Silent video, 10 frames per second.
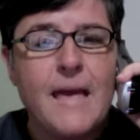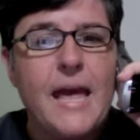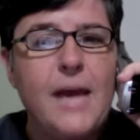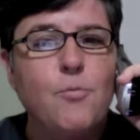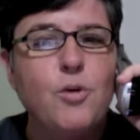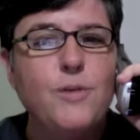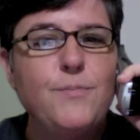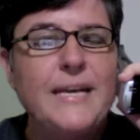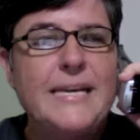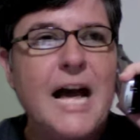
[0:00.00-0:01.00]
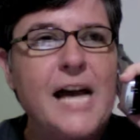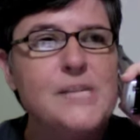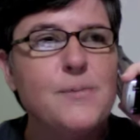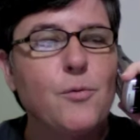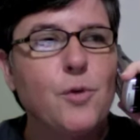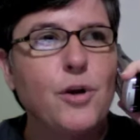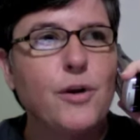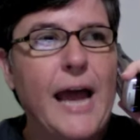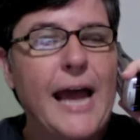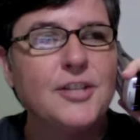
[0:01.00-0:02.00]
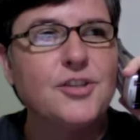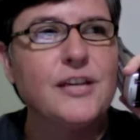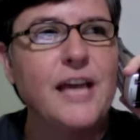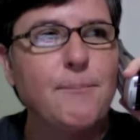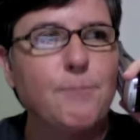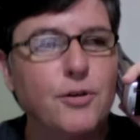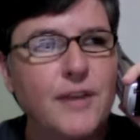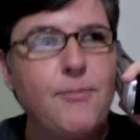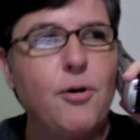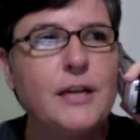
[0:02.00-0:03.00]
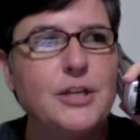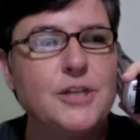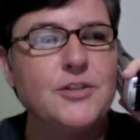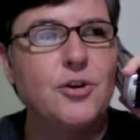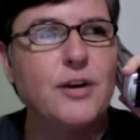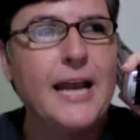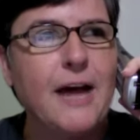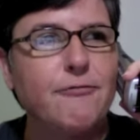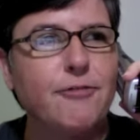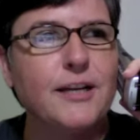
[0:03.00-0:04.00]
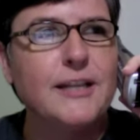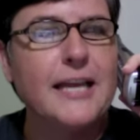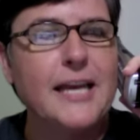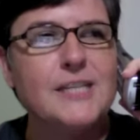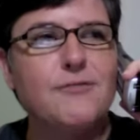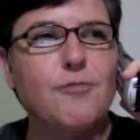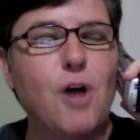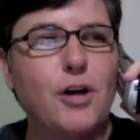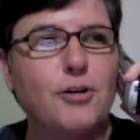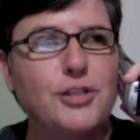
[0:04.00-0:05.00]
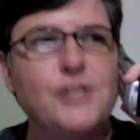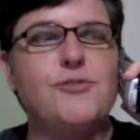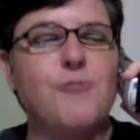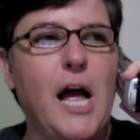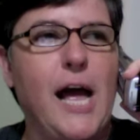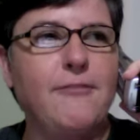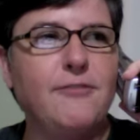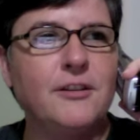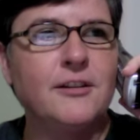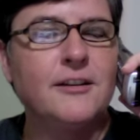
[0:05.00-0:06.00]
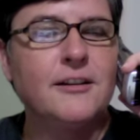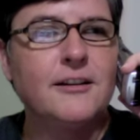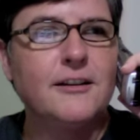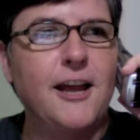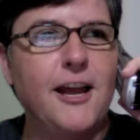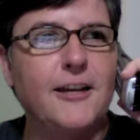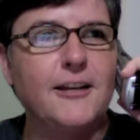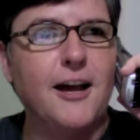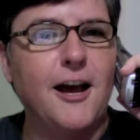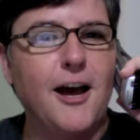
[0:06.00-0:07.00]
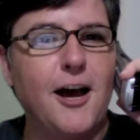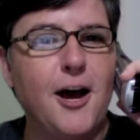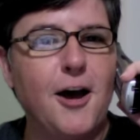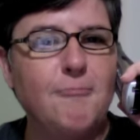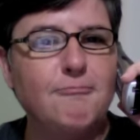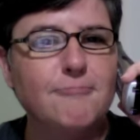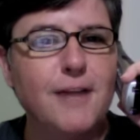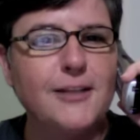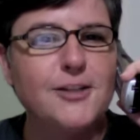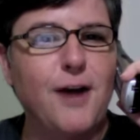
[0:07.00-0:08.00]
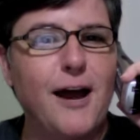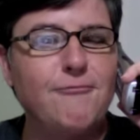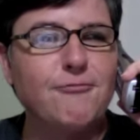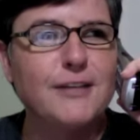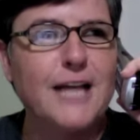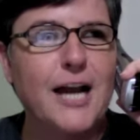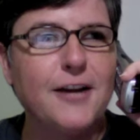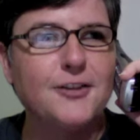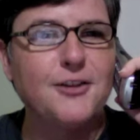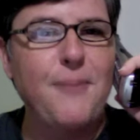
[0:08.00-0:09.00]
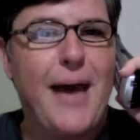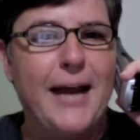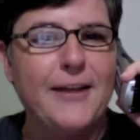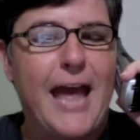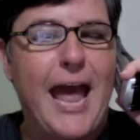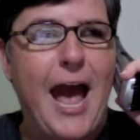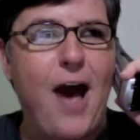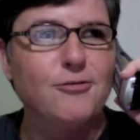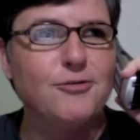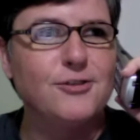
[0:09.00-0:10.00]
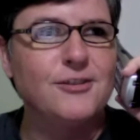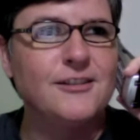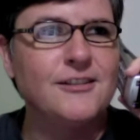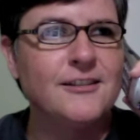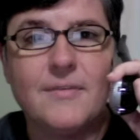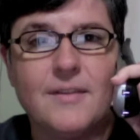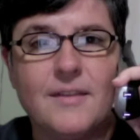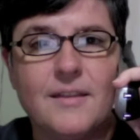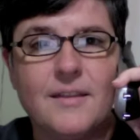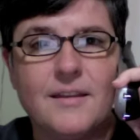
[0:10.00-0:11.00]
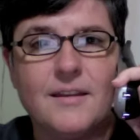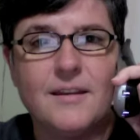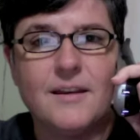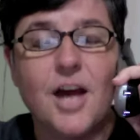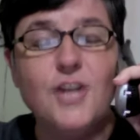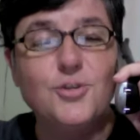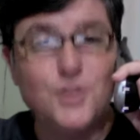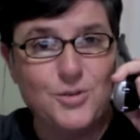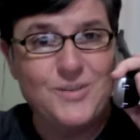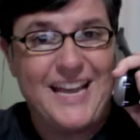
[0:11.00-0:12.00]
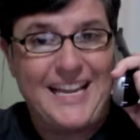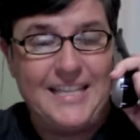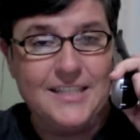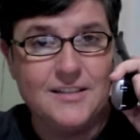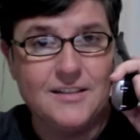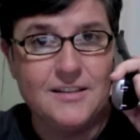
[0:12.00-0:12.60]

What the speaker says: It would be nice, but we're actually a birthday party just started out front, and the guests of honor just arrived, and so I've retired to the back of the house. Under 2 seconds.